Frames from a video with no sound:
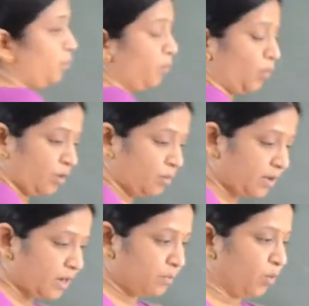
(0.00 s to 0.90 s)

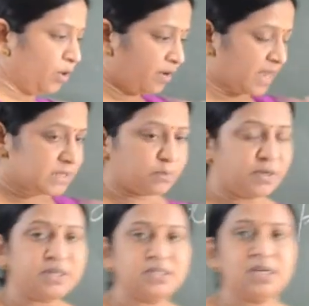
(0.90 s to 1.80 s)

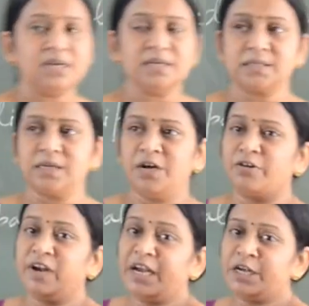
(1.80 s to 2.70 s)
polarizability is a
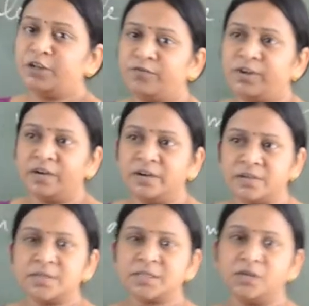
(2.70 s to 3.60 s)
relative
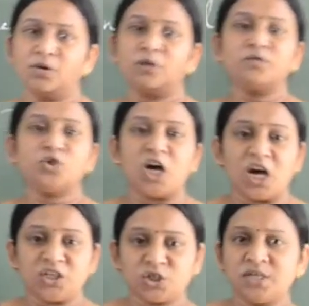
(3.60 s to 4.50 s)
tendency of
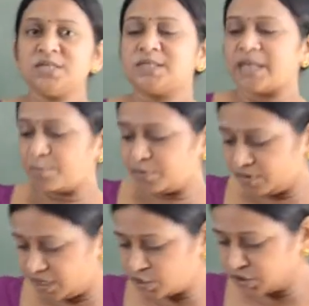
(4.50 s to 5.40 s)
charge
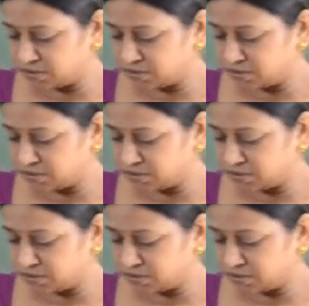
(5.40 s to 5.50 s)
separation.